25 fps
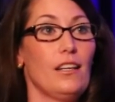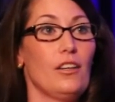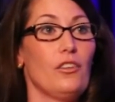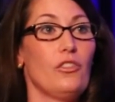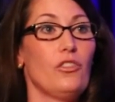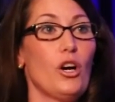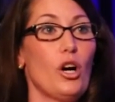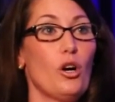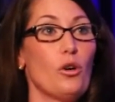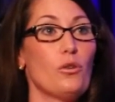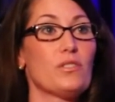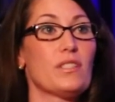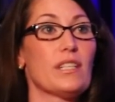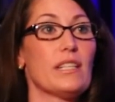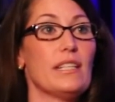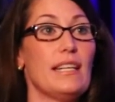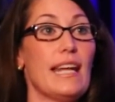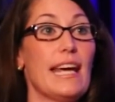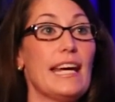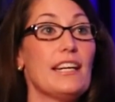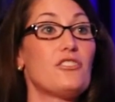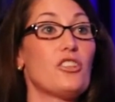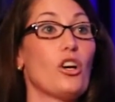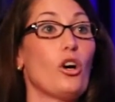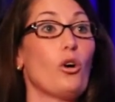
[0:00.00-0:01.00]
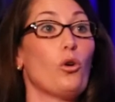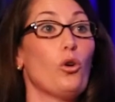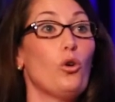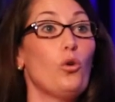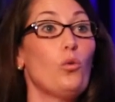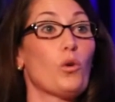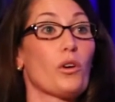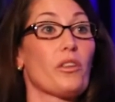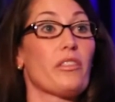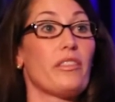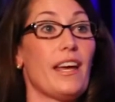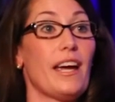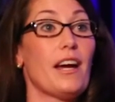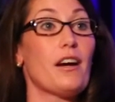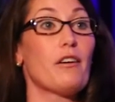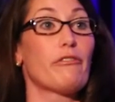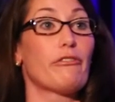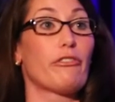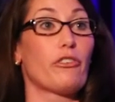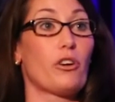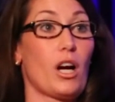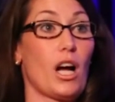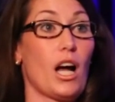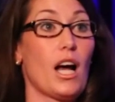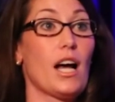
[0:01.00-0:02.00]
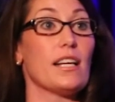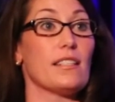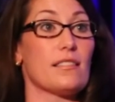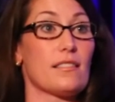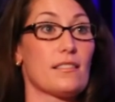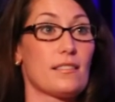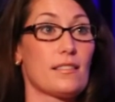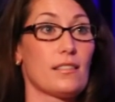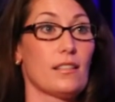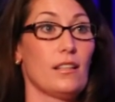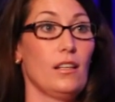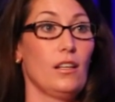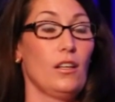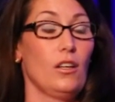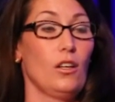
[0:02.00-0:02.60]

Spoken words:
those in NATO who were there for us